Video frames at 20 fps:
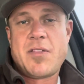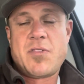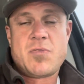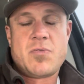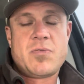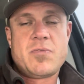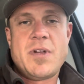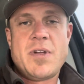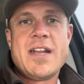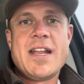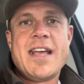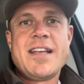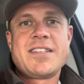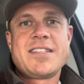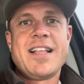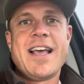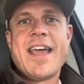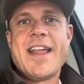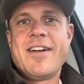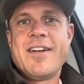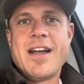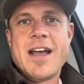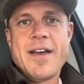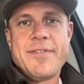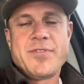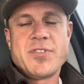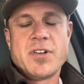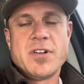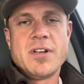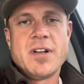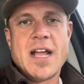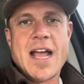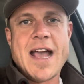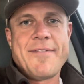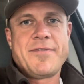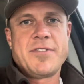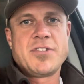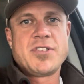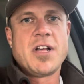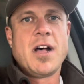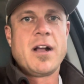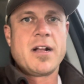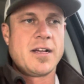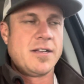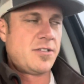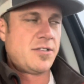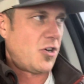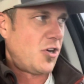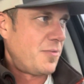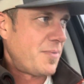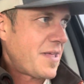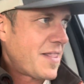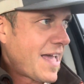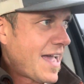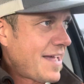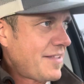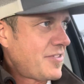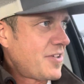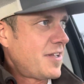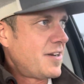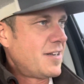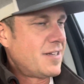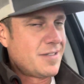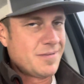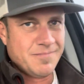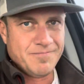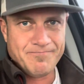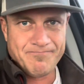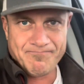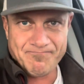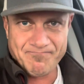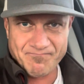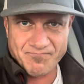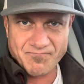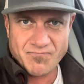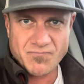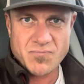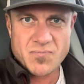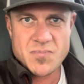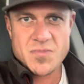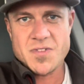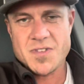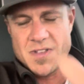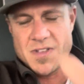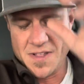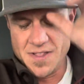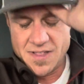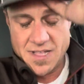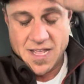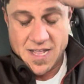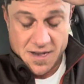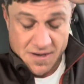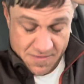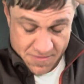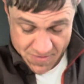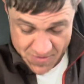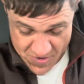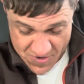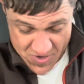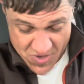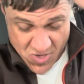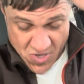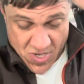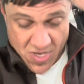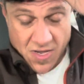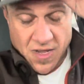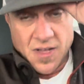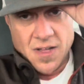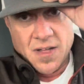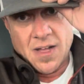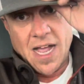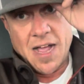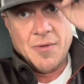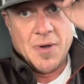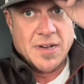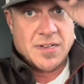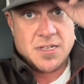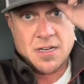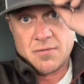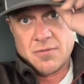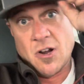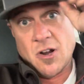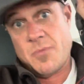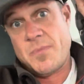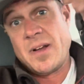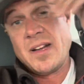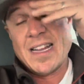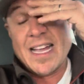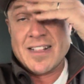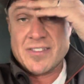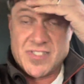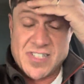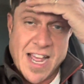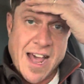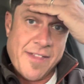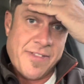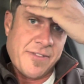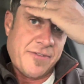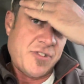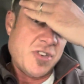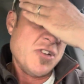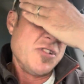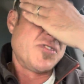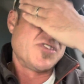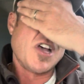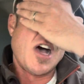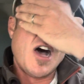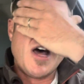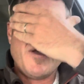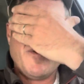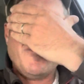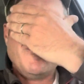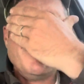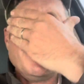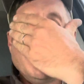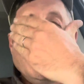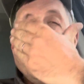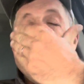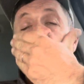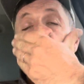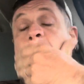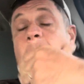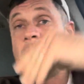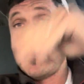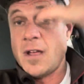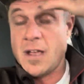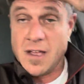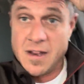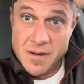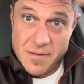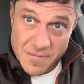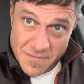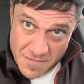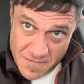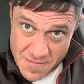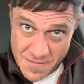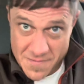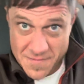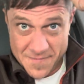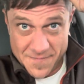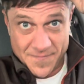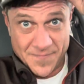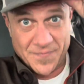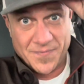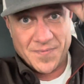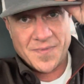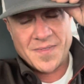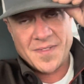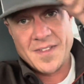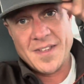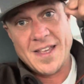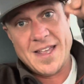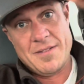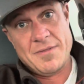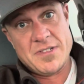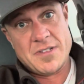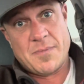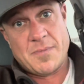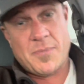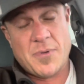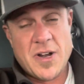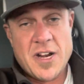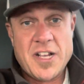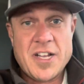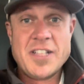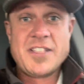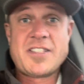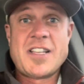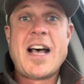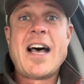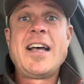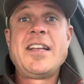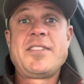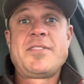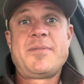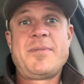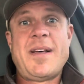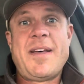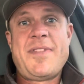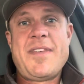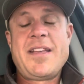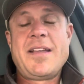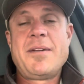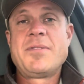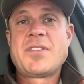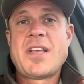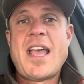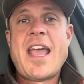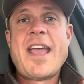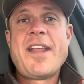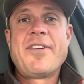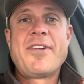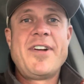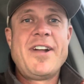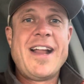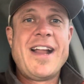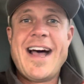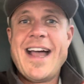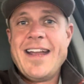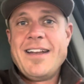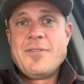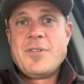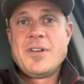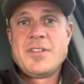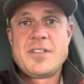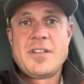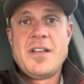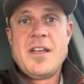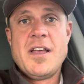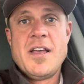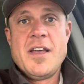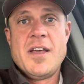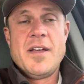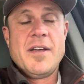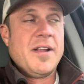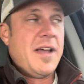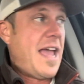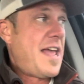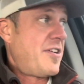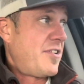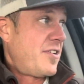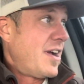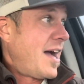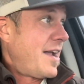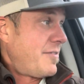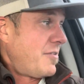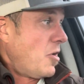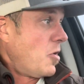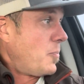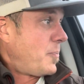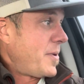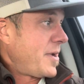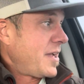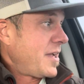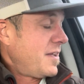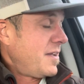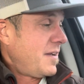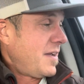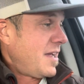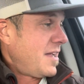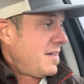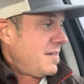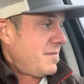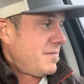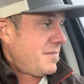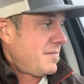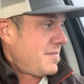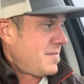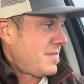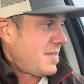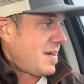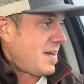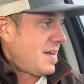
3 days later after Shotgun told me that, then I went to roping down south of Tucson, and it was a pretty good size. I think it was an 8 or a 9. It wasn't 8 or 9 roping, and